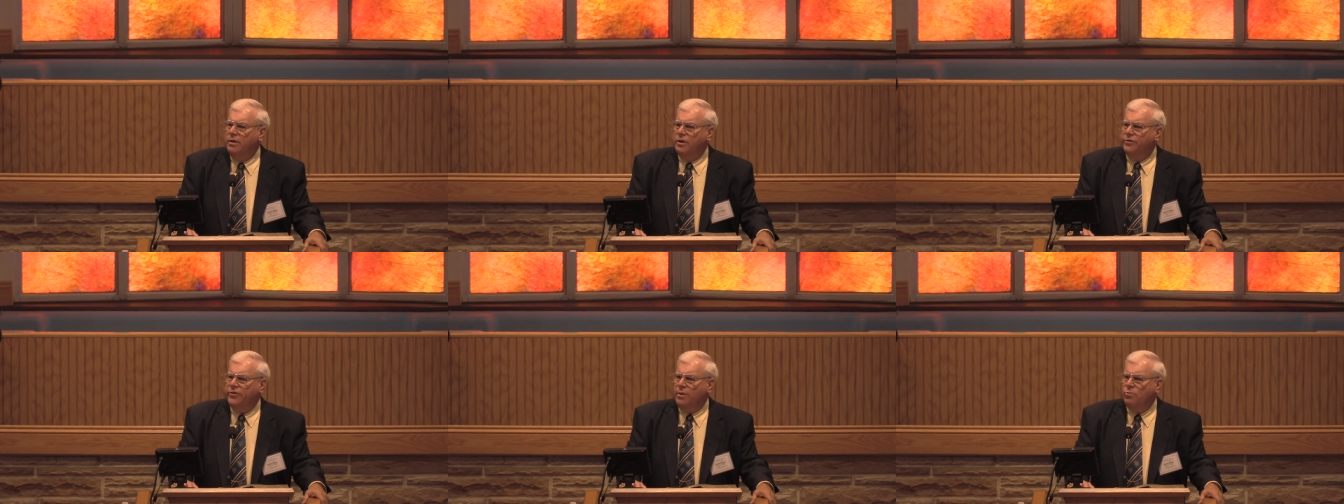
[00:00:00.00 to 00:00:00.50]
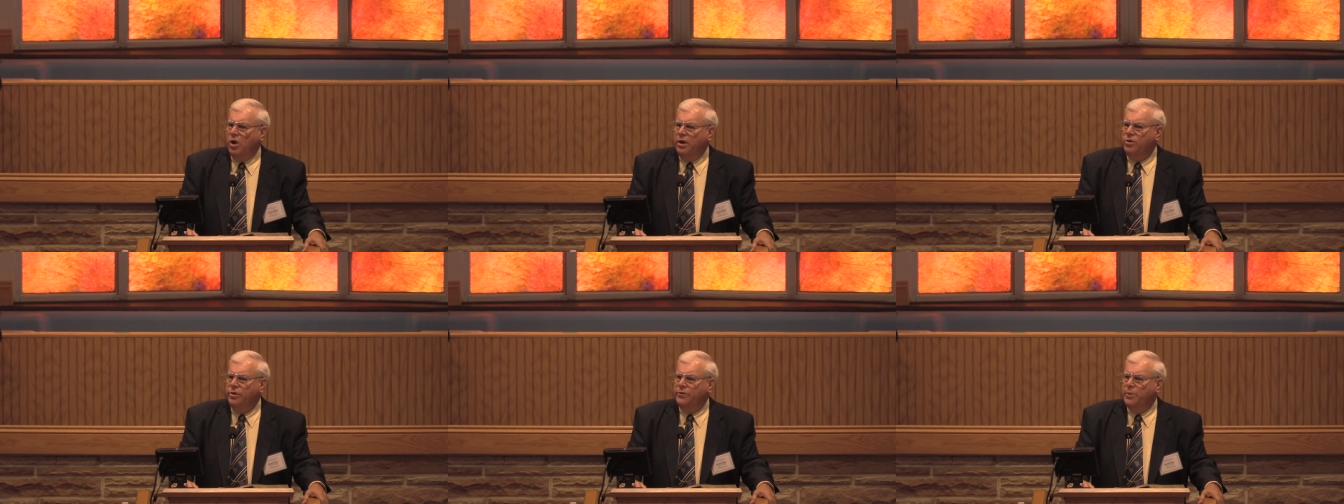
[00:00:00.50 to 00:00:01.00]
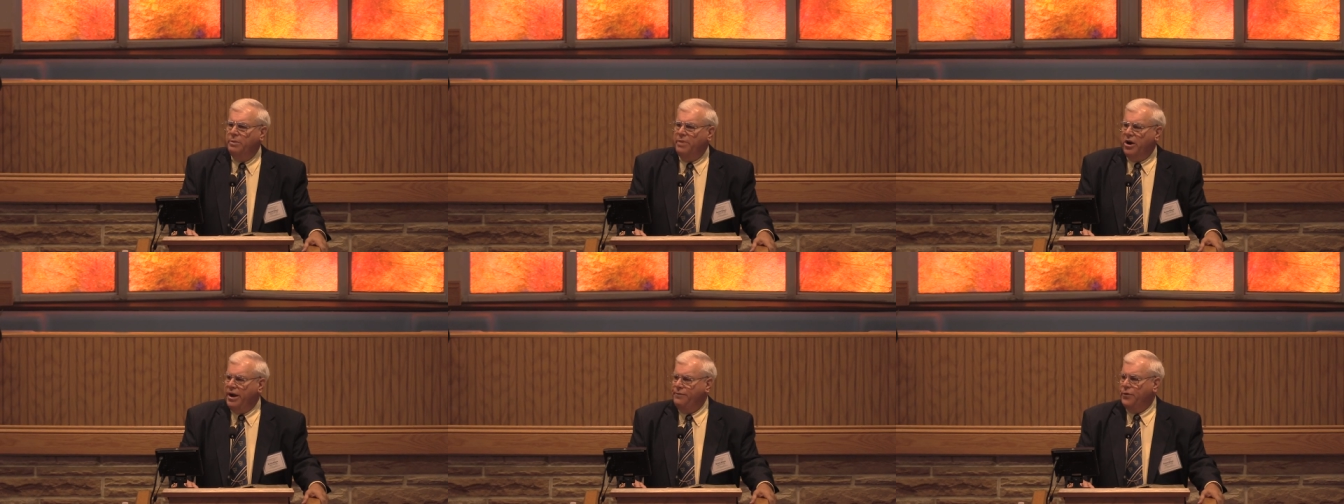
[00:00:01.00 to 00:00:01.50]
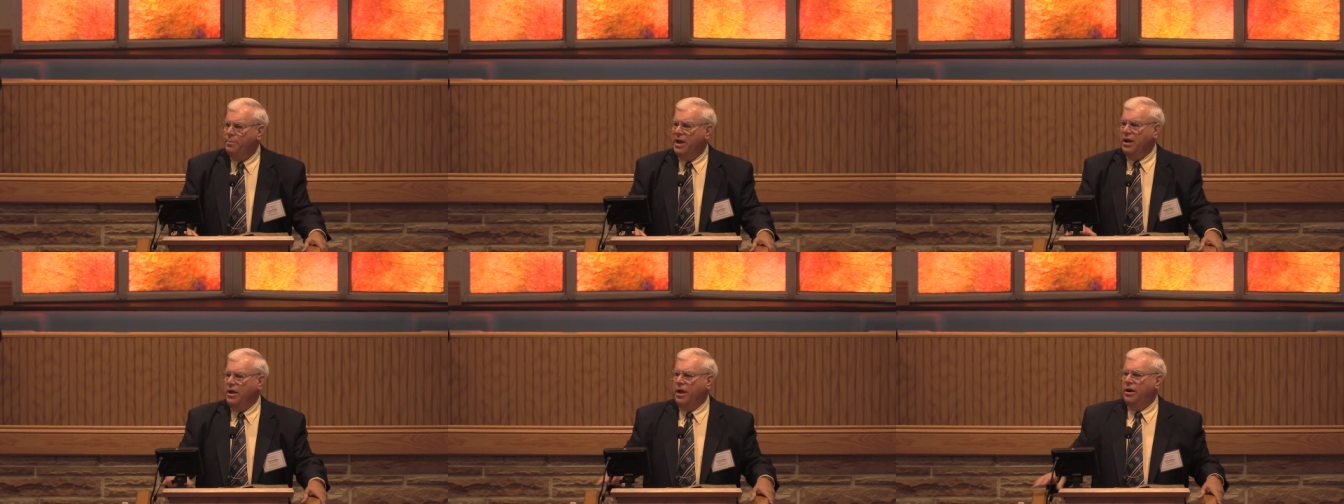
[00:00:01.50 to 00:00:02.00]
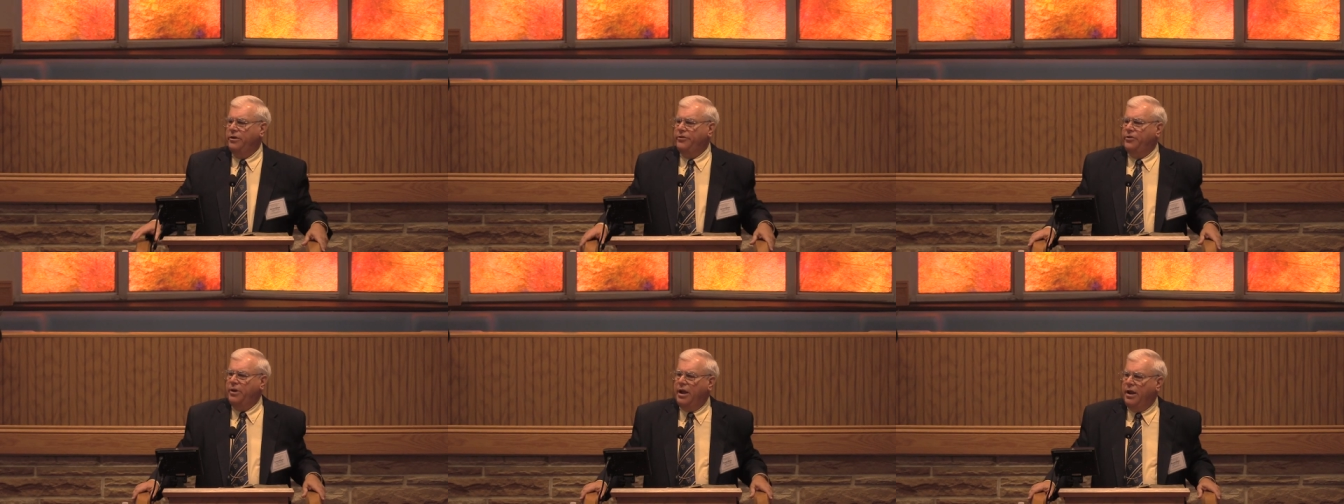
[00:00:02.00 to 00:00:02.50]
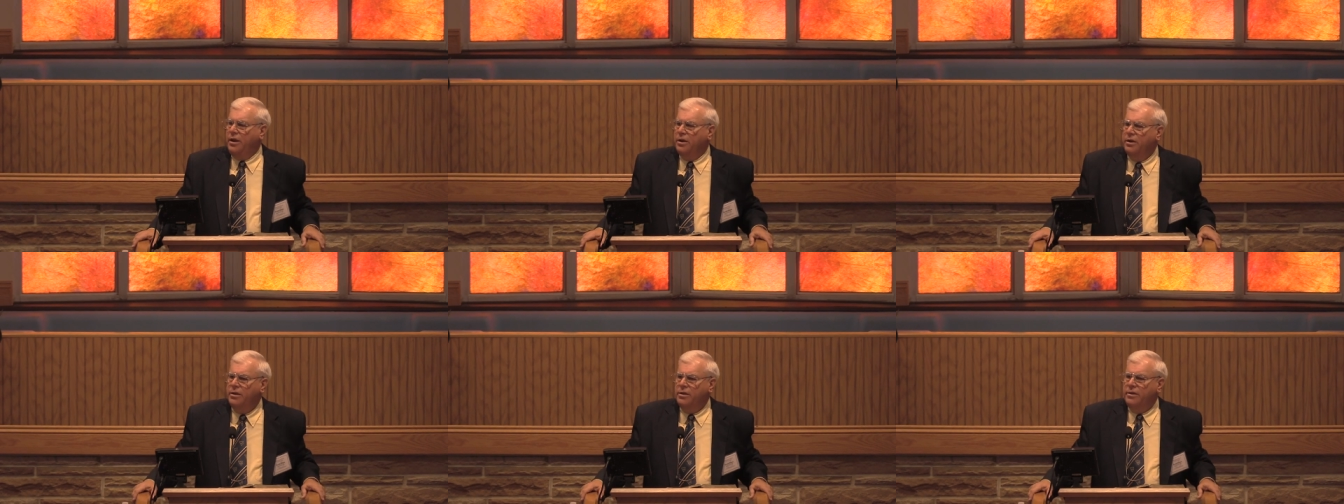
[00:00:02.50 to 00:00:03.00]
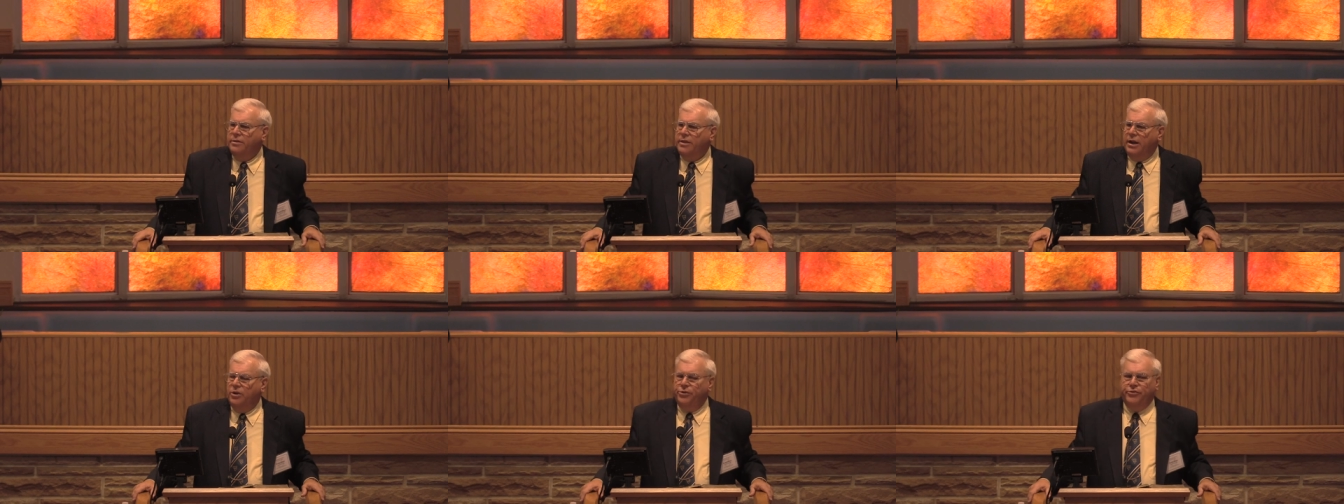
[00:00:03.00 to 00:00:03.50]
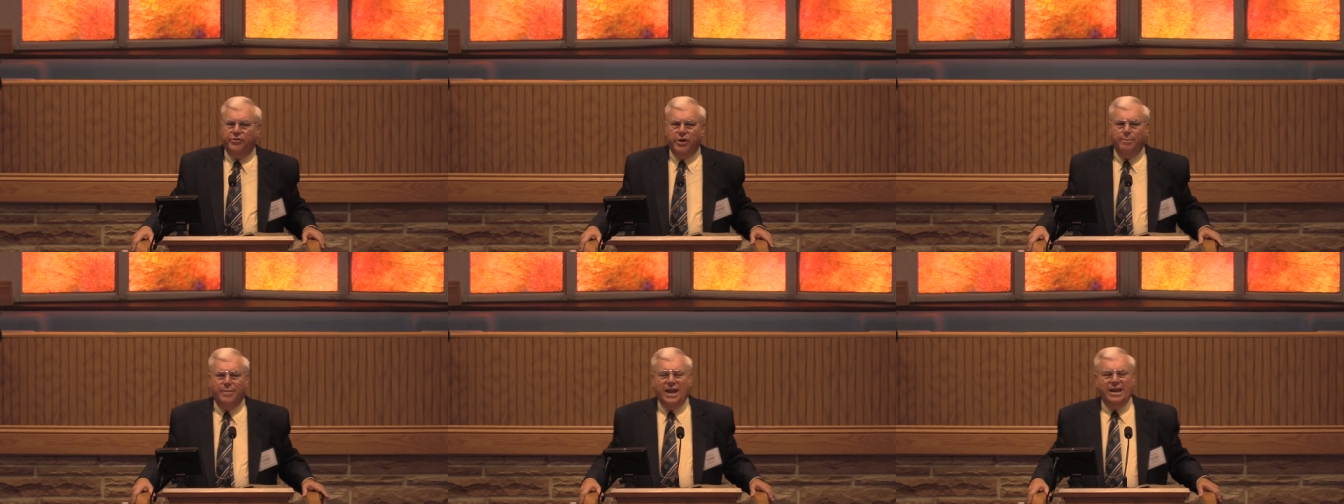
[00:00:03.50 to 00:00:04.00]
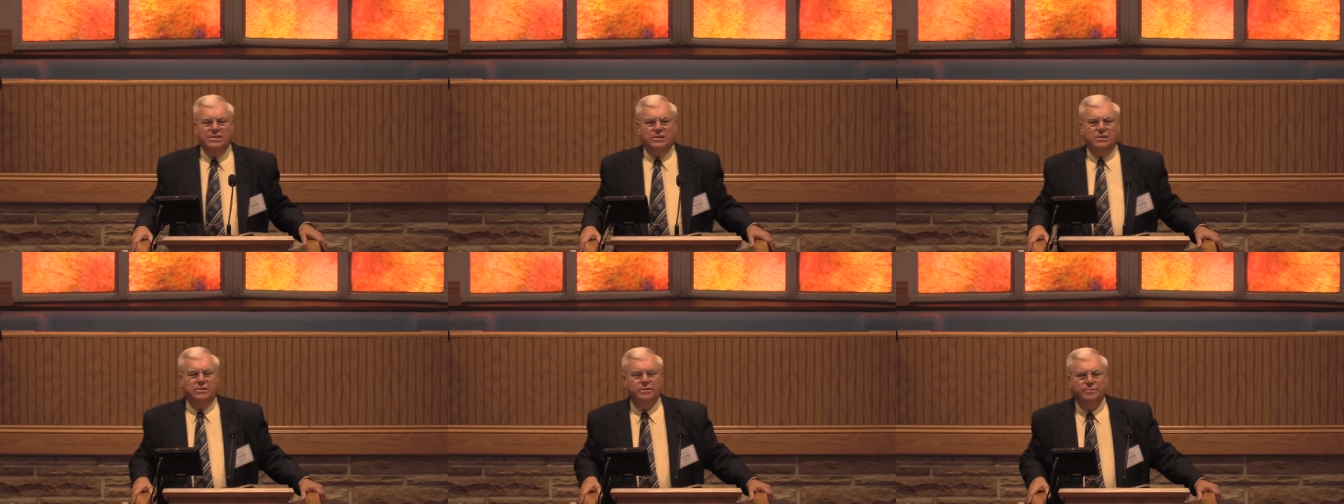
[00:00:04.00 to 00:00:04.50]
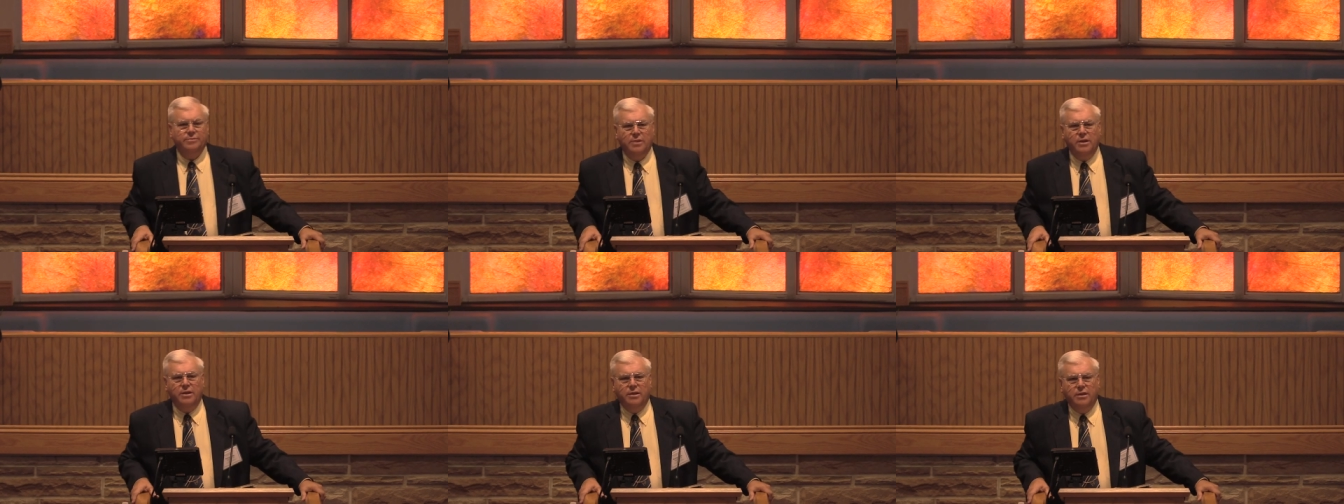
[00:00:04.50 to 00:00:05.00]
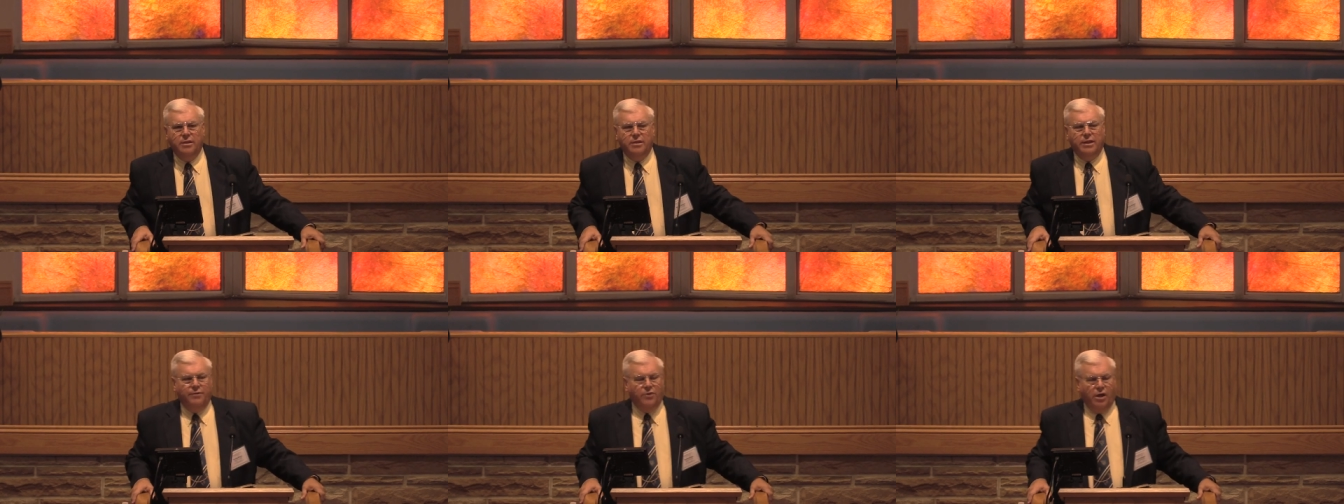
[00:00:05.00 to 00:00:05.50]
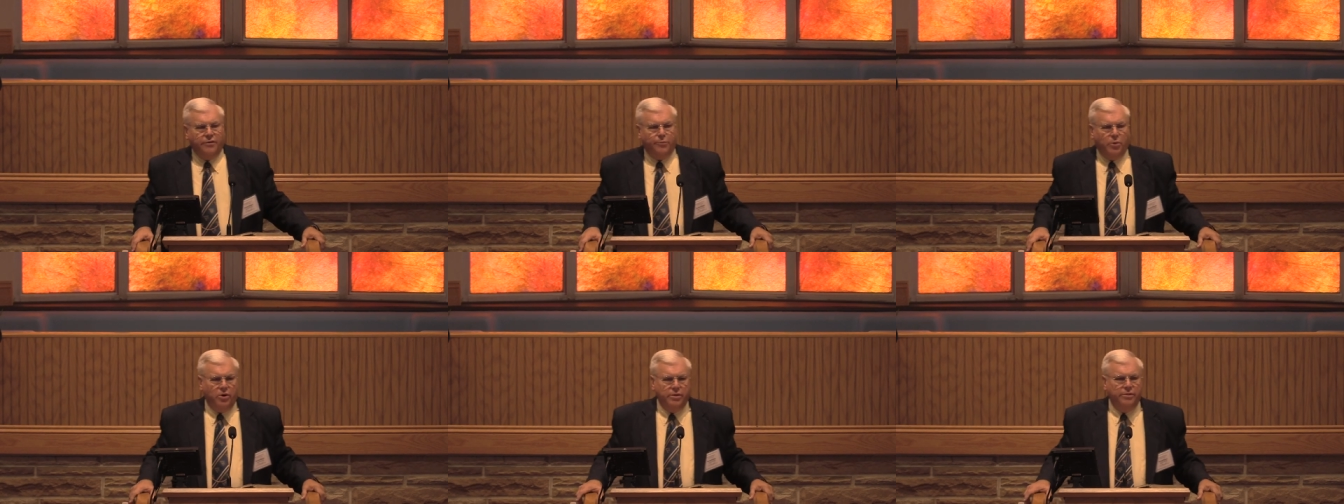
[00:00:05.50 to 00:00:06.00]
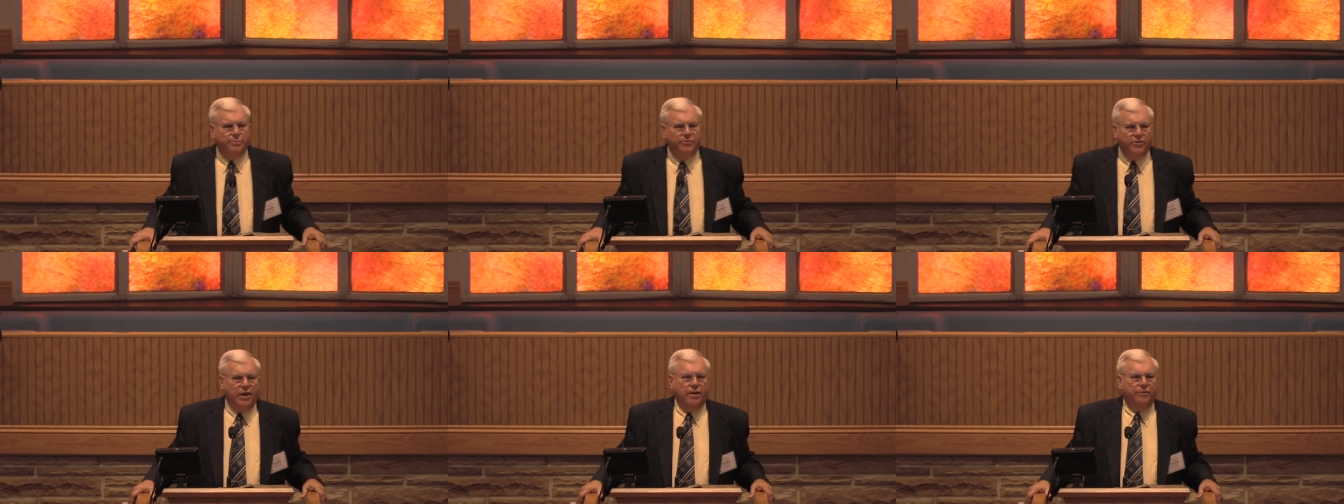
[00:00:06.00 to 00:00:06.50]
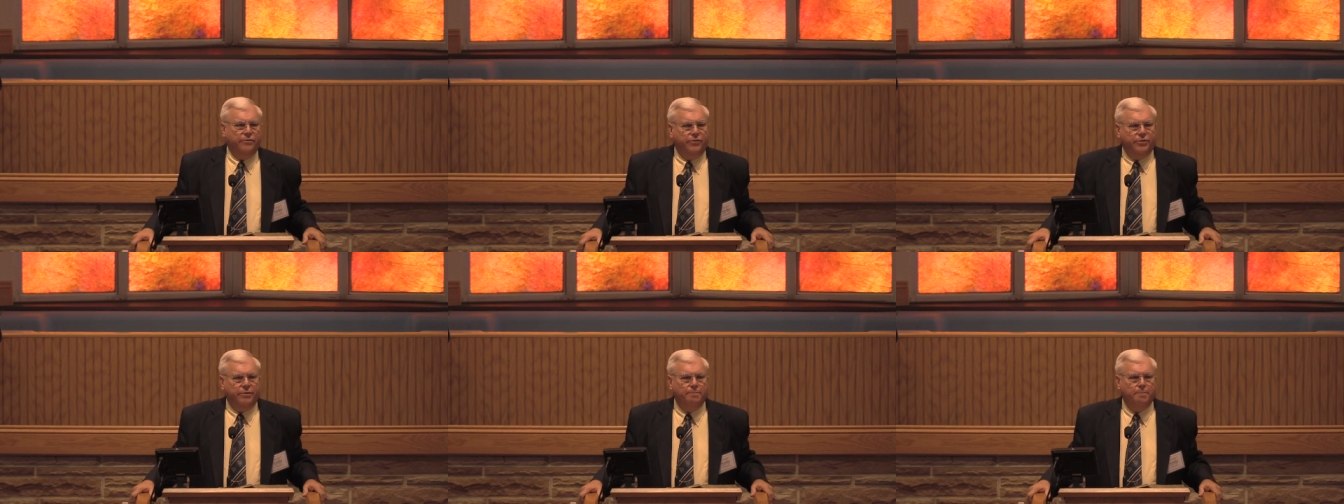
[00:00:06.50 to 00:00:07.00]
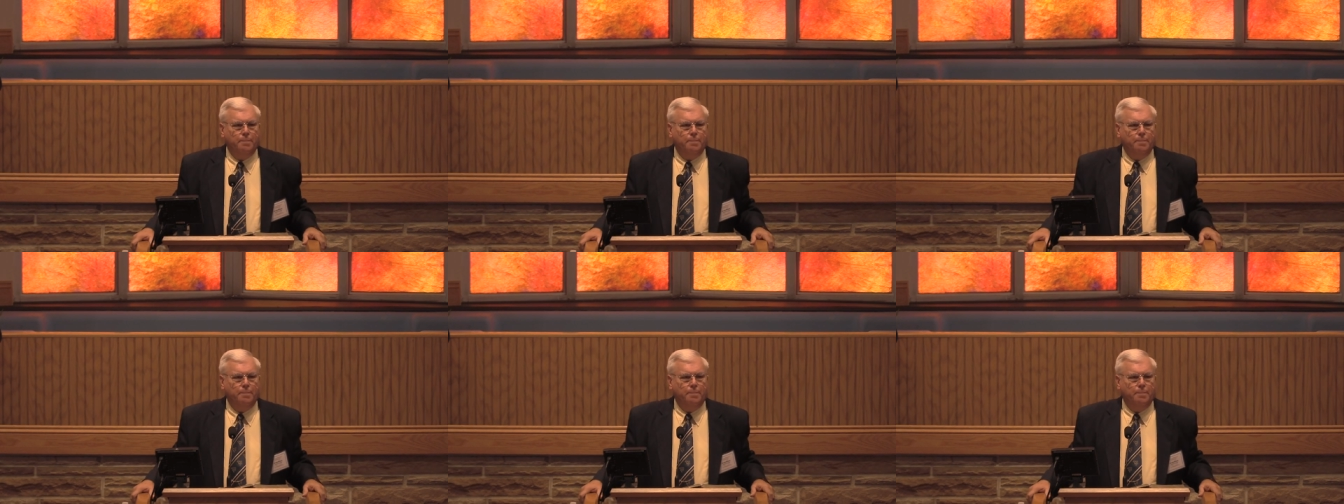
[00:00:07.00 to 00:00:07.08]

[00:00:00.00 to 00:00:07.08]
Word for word: You know, someone who has been married for many years and they, they lose their mate, they've lost part of themselves.